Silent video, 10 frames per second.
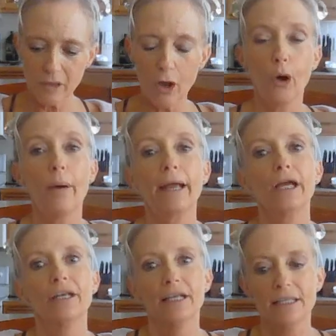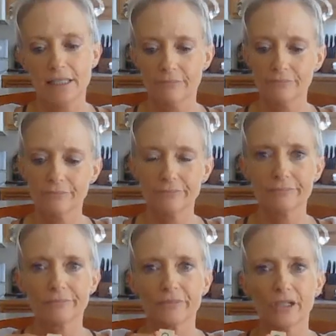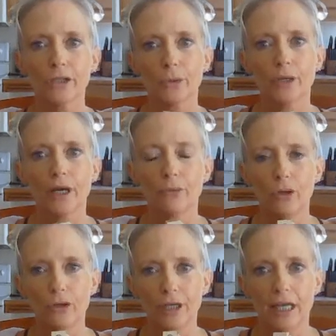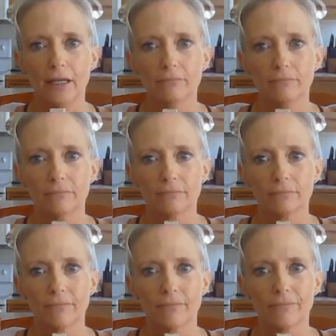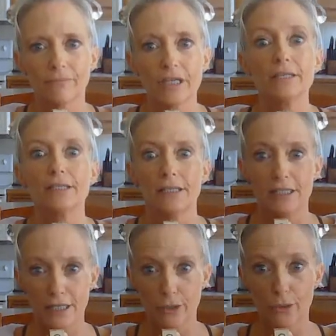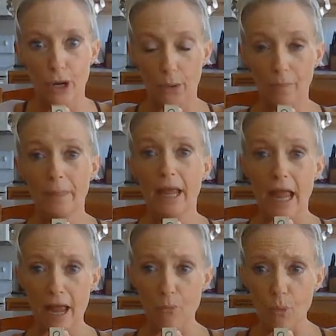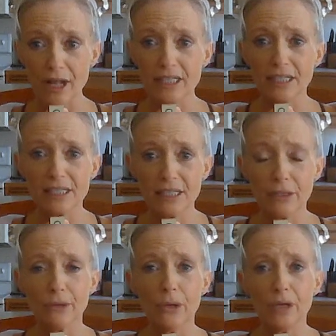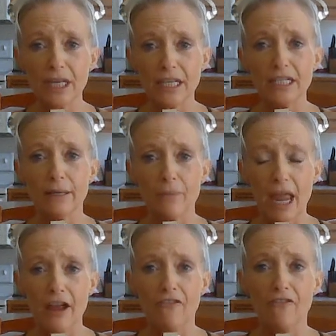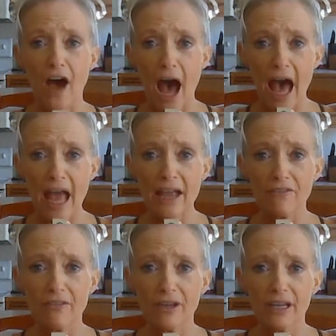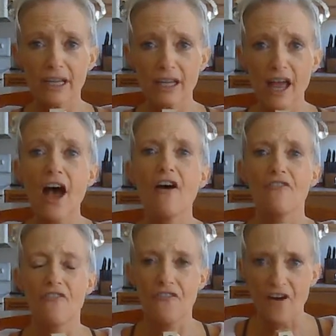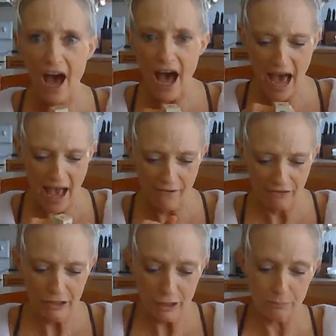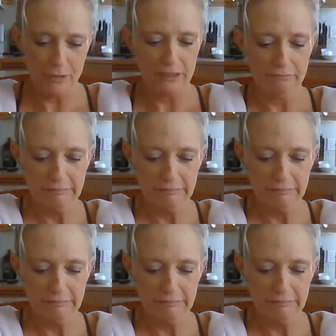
Oh my goodness. Look what I rolled again. 0. And what does 0 need to make 5? 5. Oops,